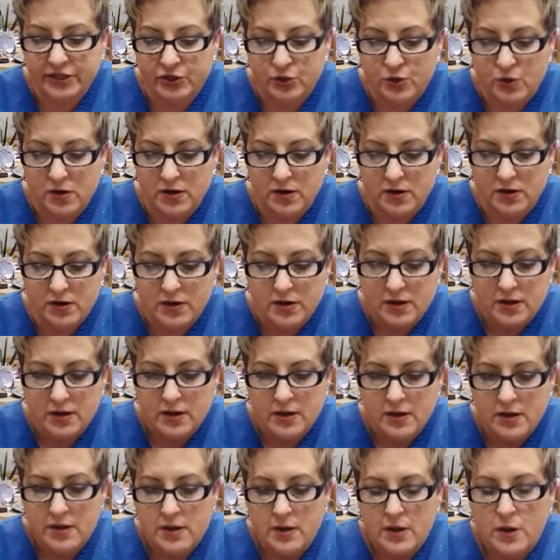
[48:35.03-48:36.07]
sure
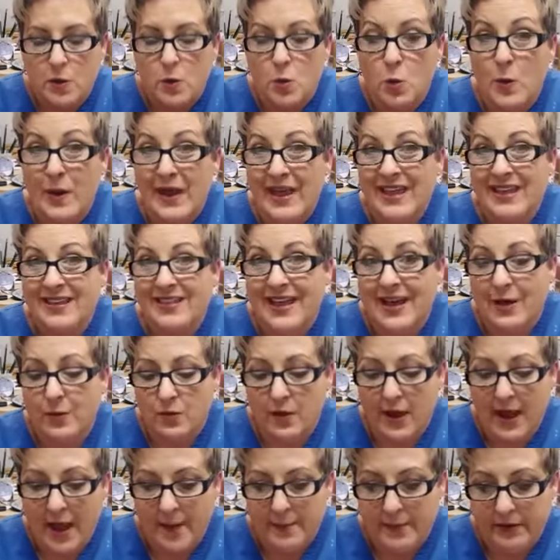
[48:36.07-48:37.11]
when that
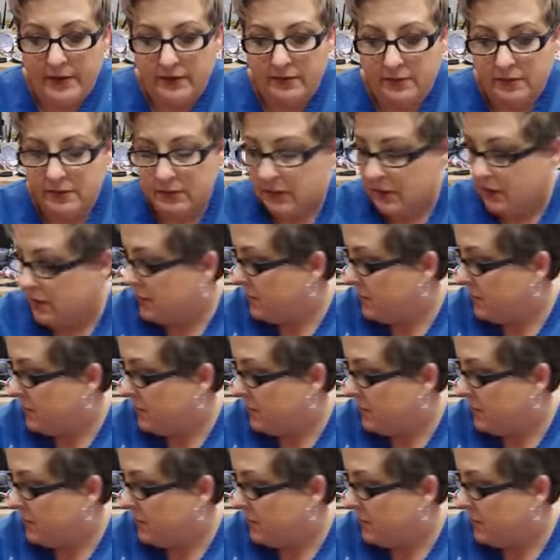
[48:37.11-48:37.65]
will happen.